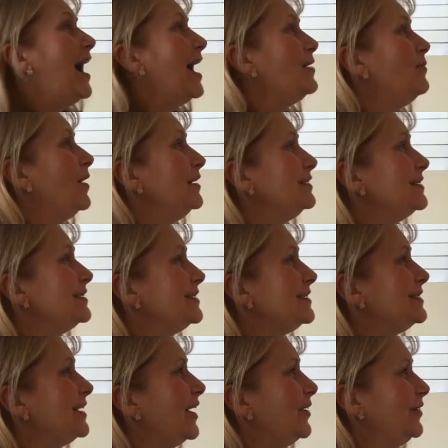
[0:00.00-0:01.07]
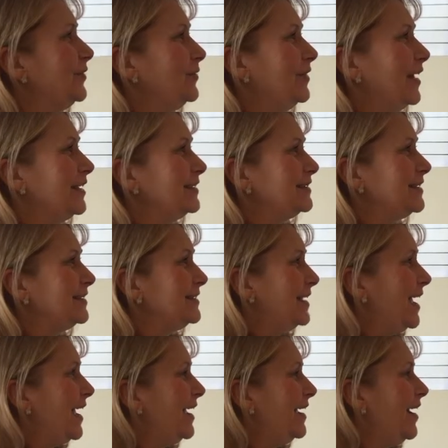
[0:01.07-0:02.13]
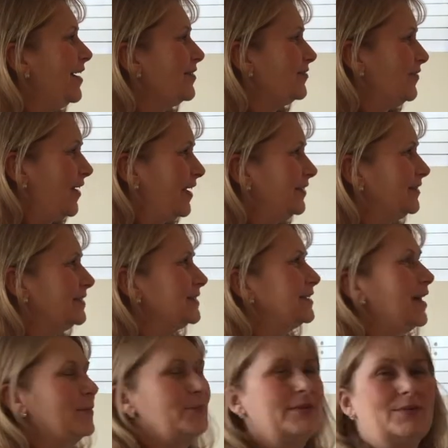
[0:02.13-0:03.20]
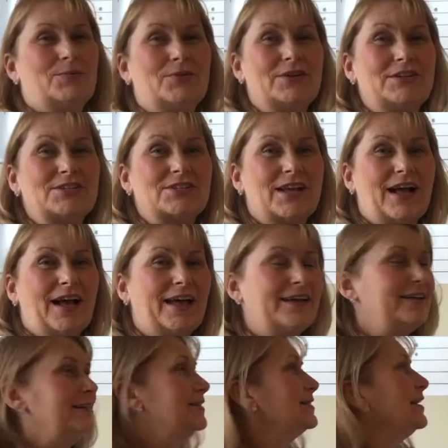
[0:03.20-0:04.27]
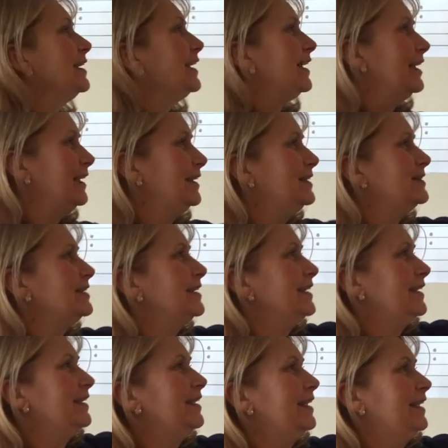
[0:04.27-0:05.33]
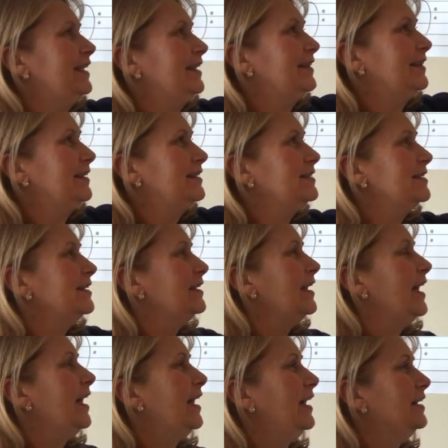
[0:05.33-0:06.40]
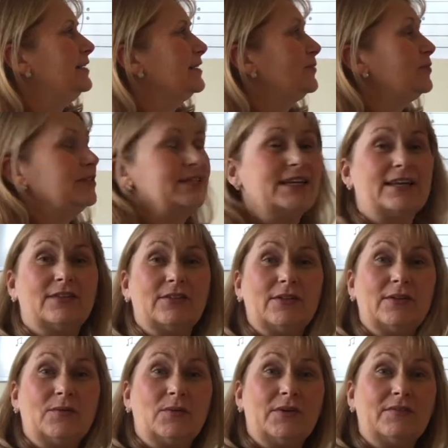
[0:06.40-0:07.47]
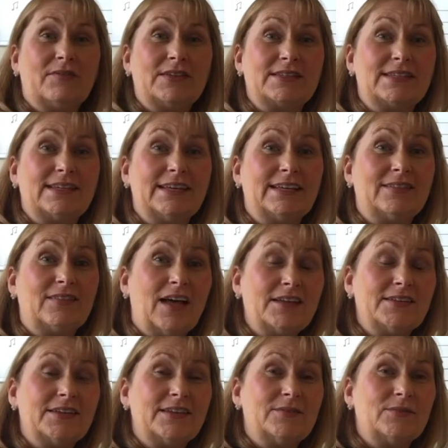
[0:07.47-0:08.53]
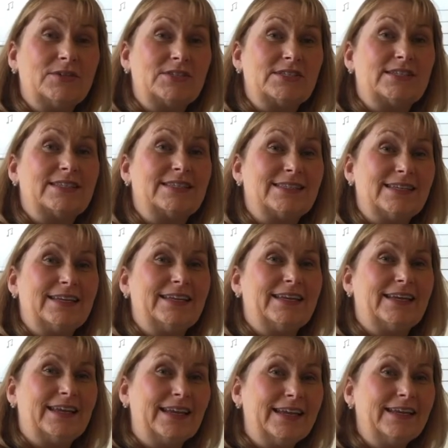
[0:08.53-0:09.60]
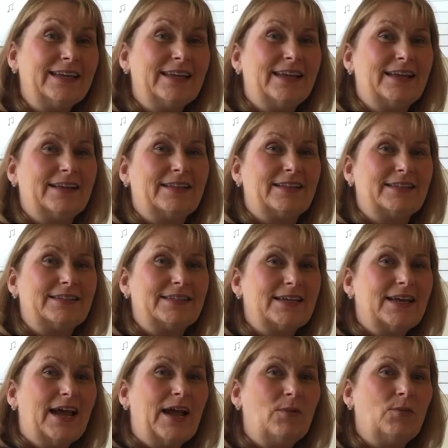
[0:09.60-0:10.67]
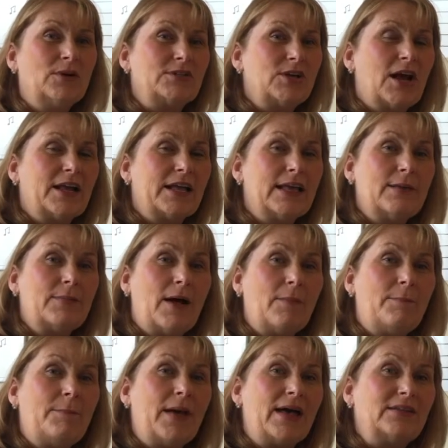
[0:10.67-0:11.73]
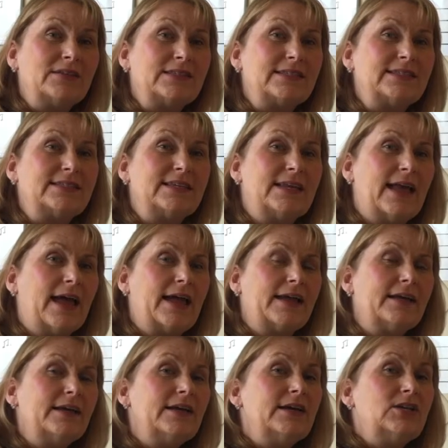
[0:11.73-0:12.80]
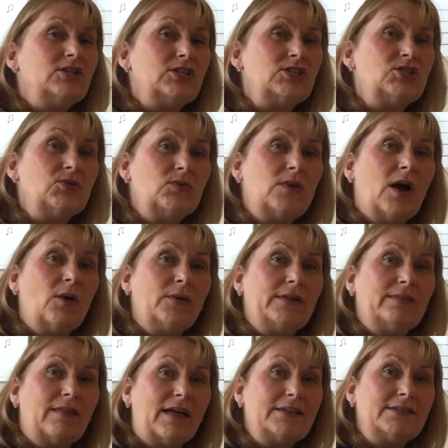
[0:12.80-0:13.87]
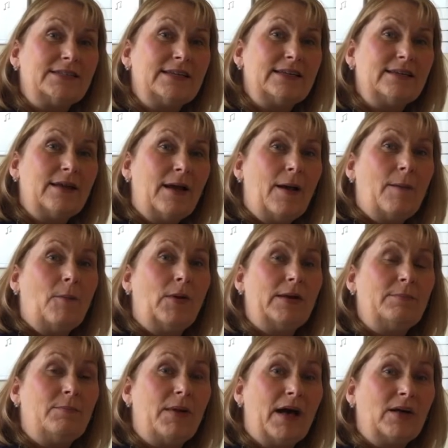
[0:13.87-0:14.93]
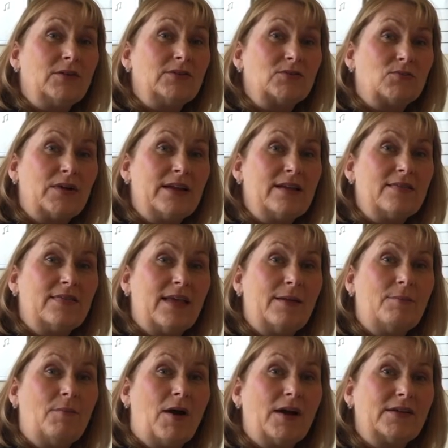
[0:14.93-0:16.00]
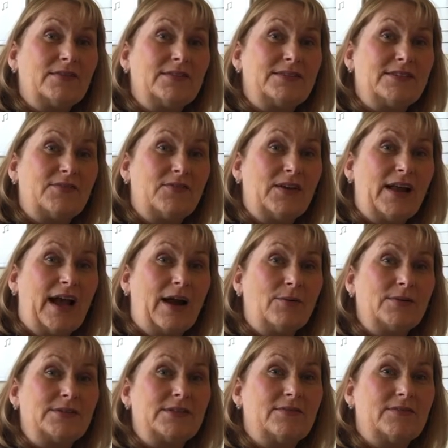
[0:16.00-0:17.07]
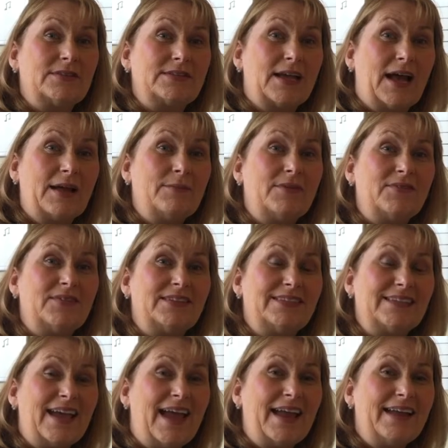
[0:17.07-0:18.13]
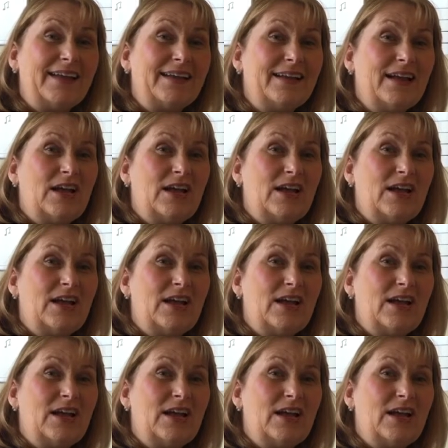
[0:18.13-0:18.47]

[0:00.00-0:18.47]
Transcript: I wanted to tell you that today our final stop in the British Isles is in England. And particularly we're visiting London, which is a city in England, and we're talking about bells today. Did you know in London, when bells ring, they mark the different hours of the time of the day?